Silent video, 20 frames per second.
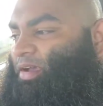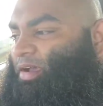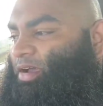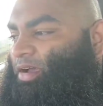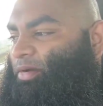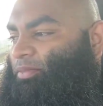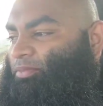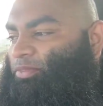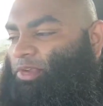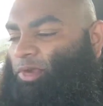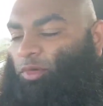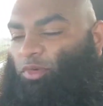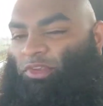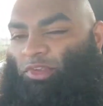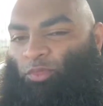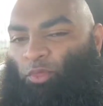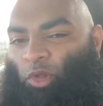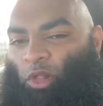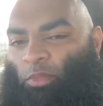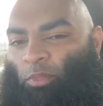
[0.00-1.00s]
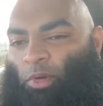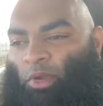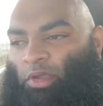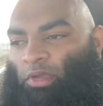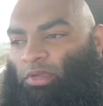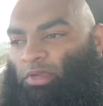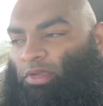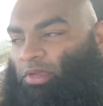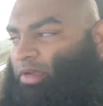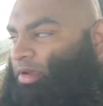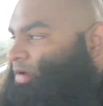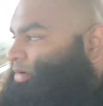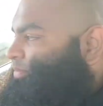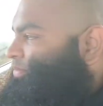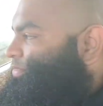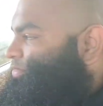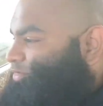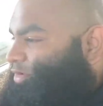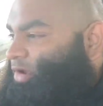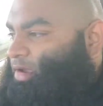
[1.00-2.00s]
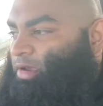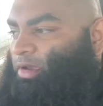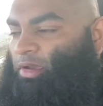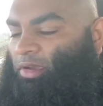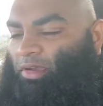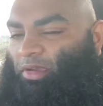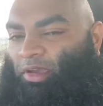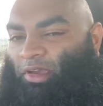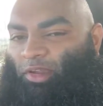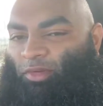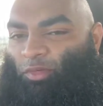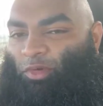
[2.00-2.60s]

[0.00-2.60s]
So I was in Walmart, right here.